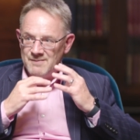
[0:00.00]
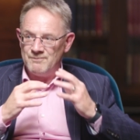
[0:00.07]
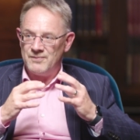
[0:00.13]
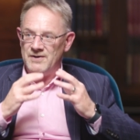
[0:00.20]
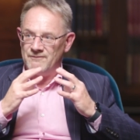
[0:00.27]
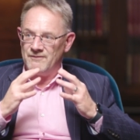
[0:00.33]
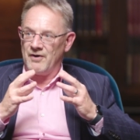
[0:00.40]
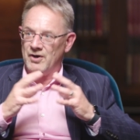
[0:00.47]

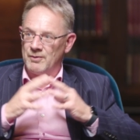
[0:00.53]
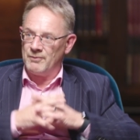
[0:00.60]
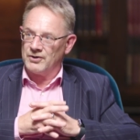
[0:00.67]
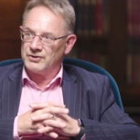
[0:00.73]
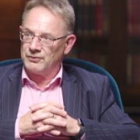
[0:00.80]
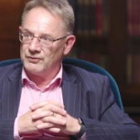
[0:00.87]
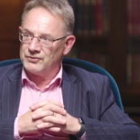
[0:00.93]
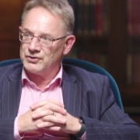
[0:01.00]
Be very
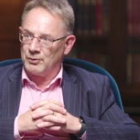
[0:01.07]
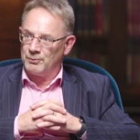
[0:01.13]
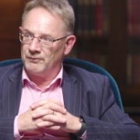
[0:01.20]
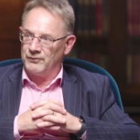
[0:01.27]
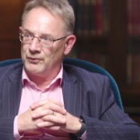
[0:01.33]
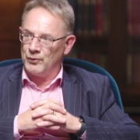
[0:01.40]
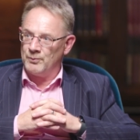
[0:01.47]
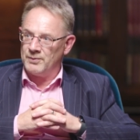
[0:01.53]
much on top
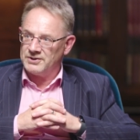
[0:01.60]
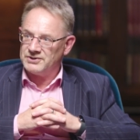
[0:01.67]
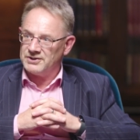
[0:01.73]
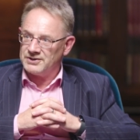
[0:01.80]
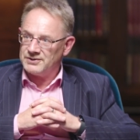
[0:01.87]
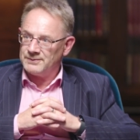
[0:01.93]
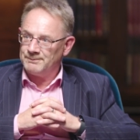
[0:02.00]
of your business.